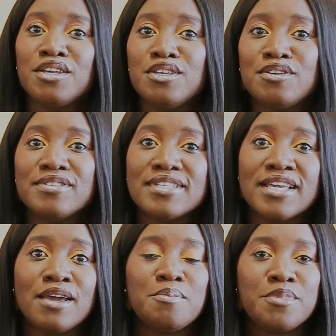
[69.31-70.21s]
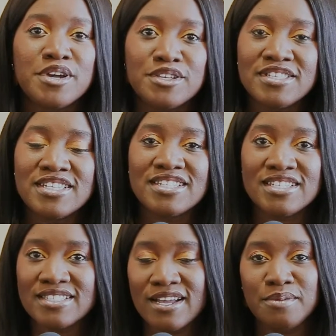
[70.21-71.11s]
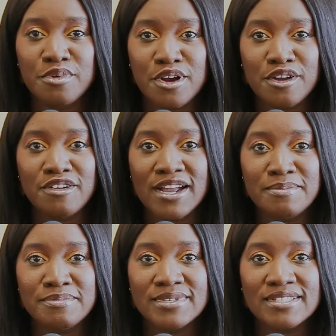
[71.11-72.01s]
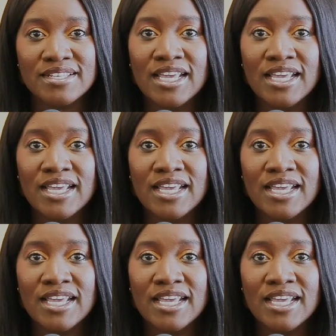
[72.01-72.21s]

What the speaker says: using most design programs.